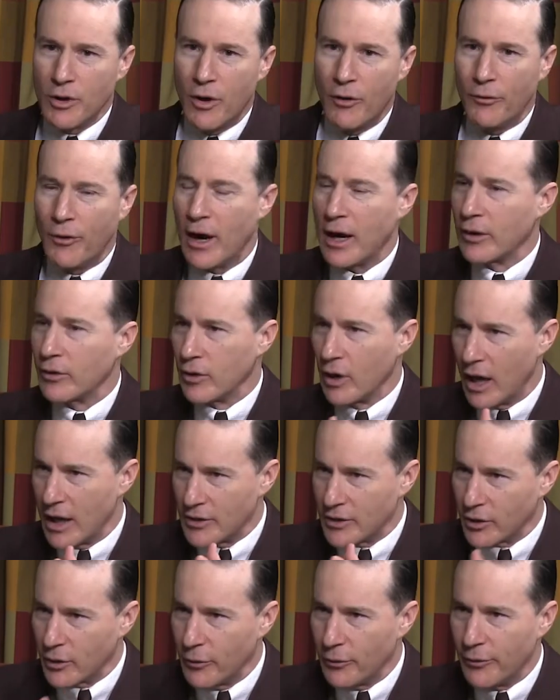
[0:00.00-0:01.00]
no
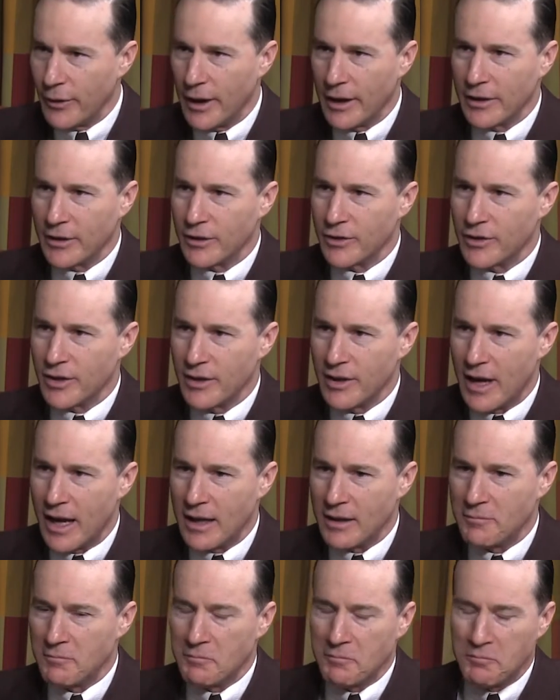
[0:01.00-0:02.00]
virological failures in that